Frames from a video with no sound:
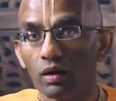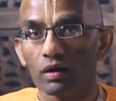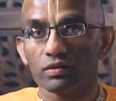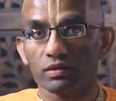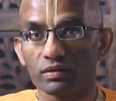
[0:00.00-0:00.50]

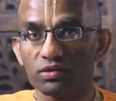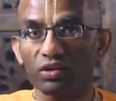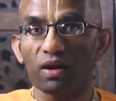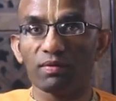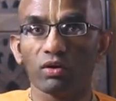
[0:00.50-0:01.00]
As this
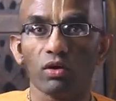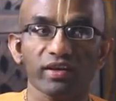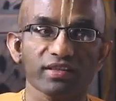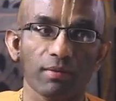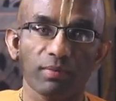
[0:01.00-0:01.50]
time and clock
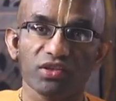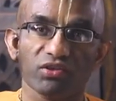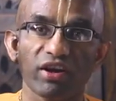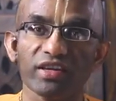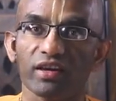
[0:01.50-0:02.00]
example is
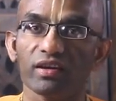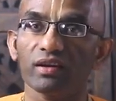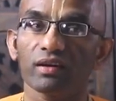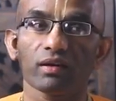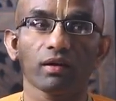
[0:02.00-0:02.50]

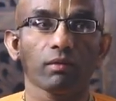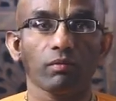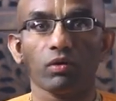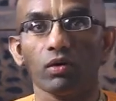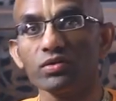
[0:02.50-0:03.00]
striking,
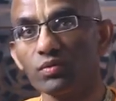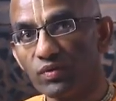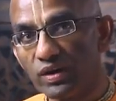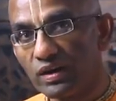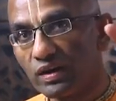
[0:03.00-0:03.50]
because
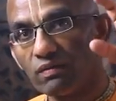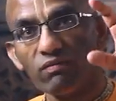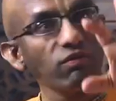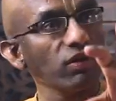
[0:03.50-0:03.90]
we we